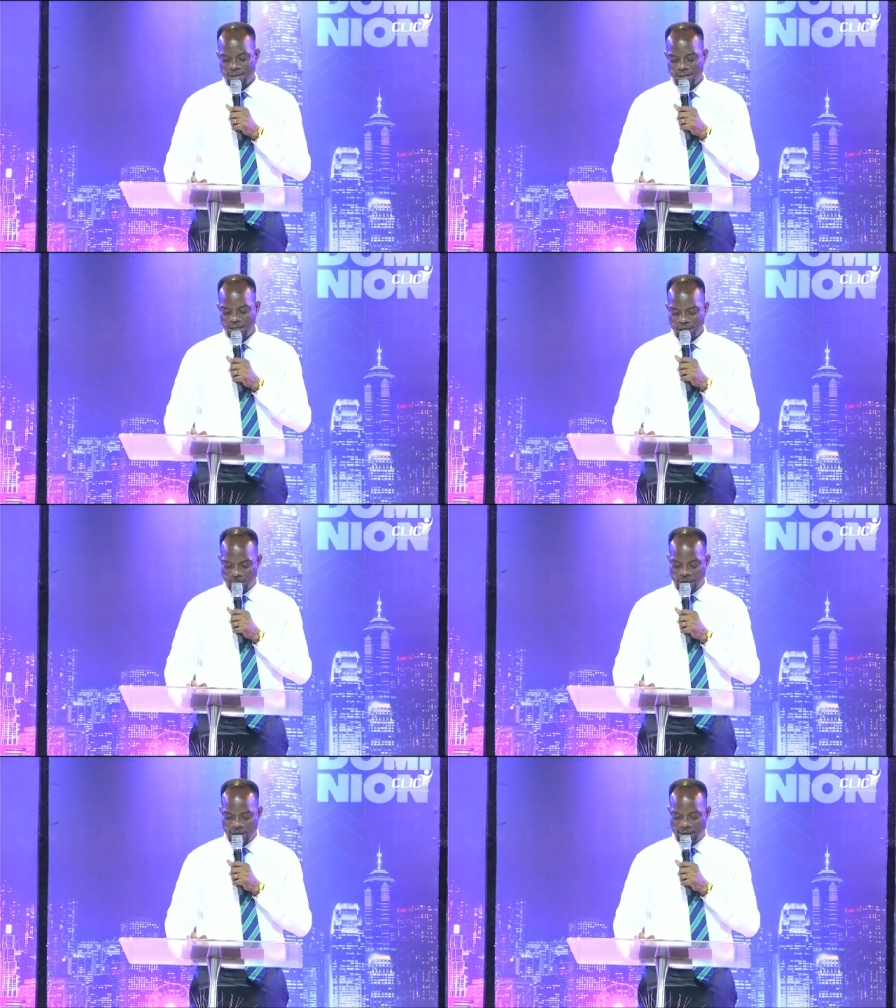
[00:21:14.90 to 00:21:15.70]

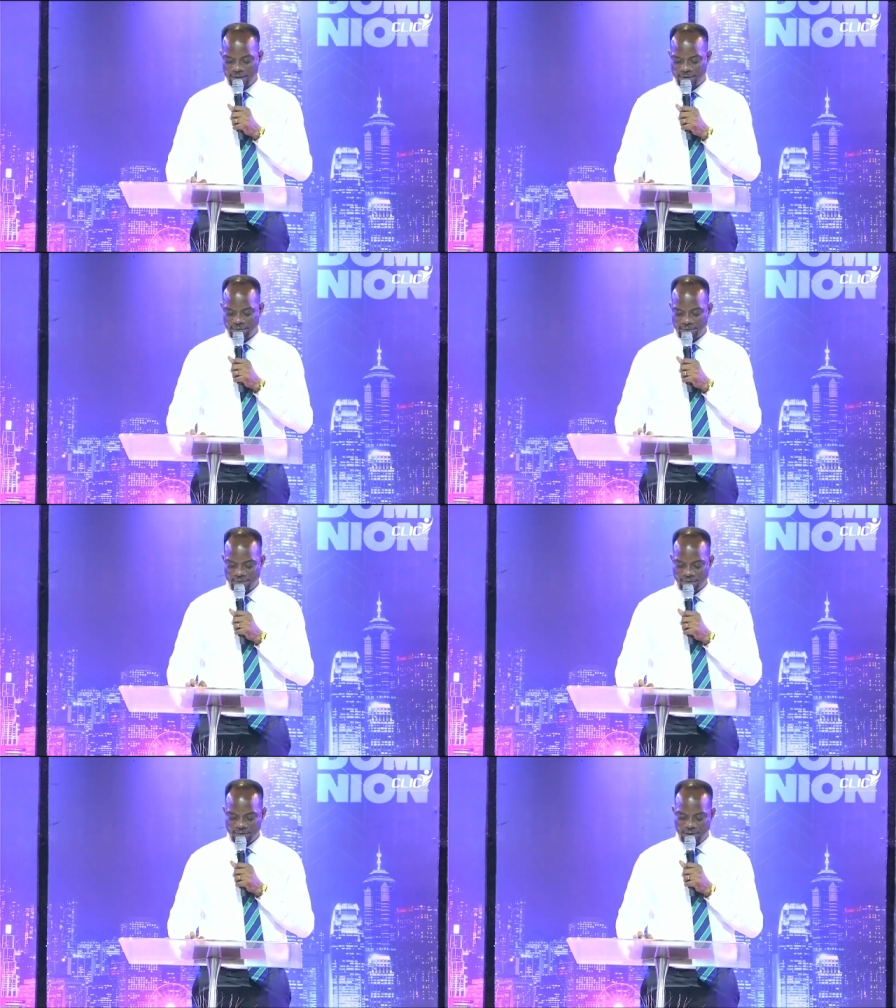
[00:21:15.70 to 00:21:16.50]
Amen.
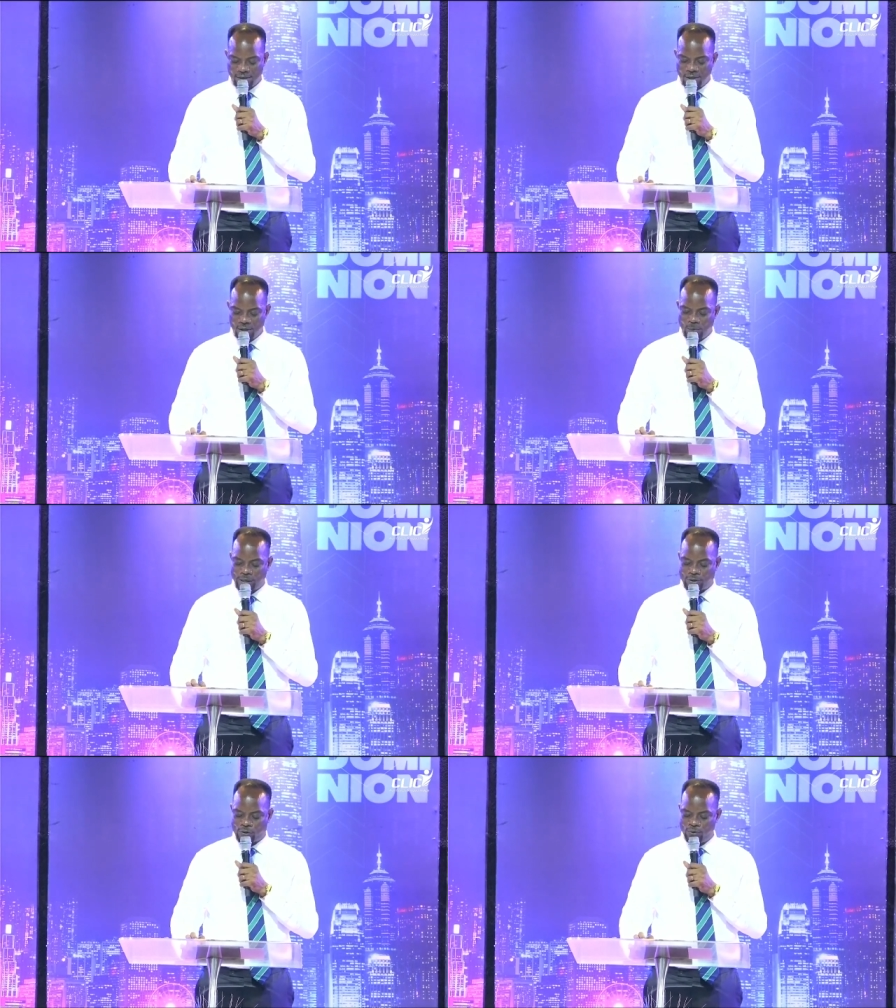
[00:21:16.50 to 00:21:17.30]
Number
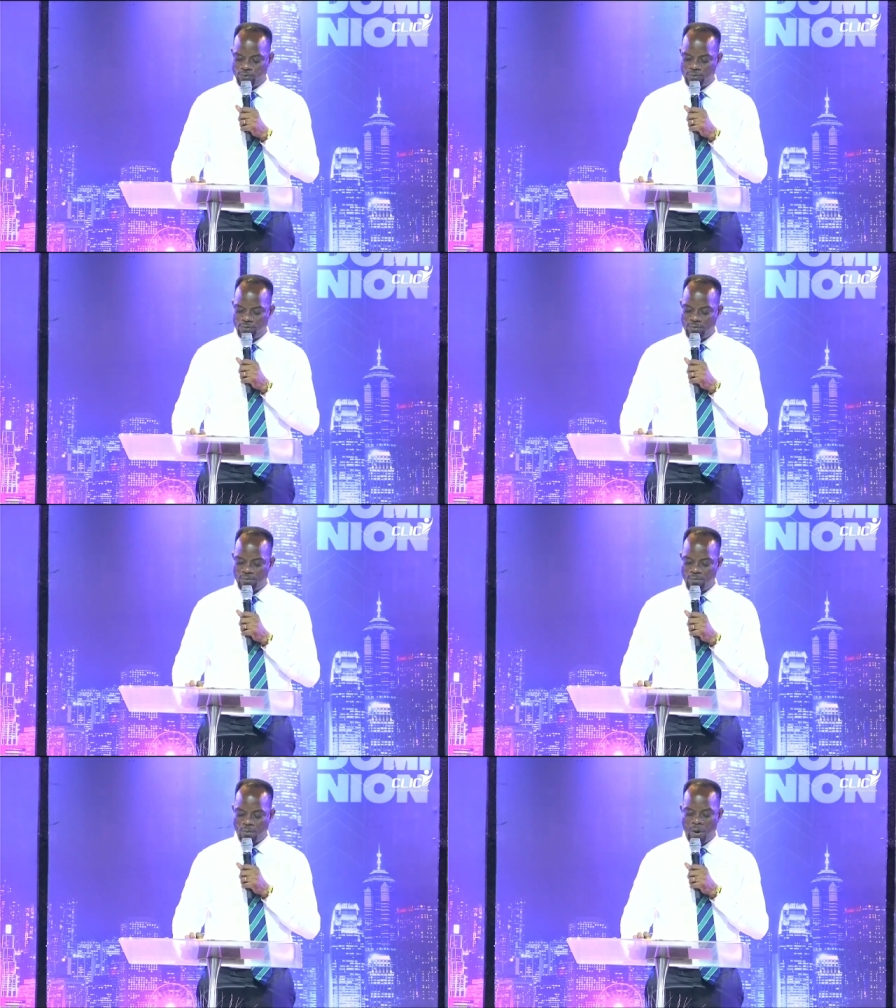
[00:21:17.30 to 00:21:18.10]
two,
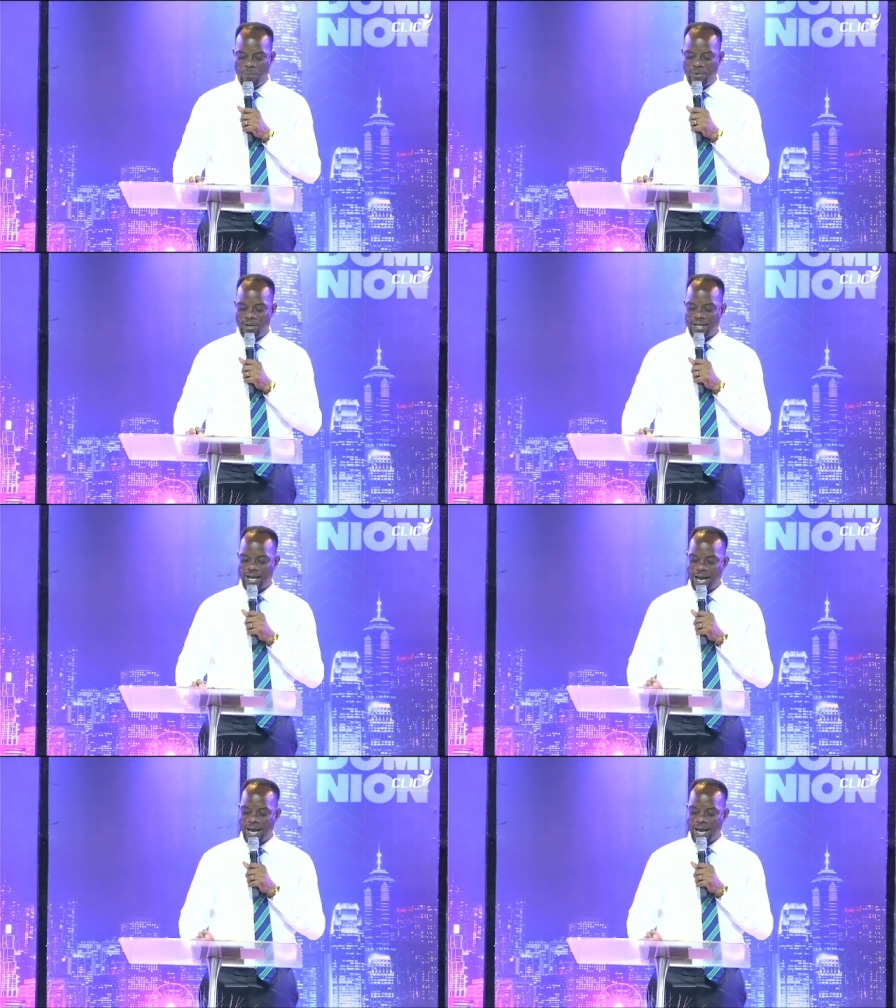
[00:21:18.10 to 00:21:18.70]
Murmuring and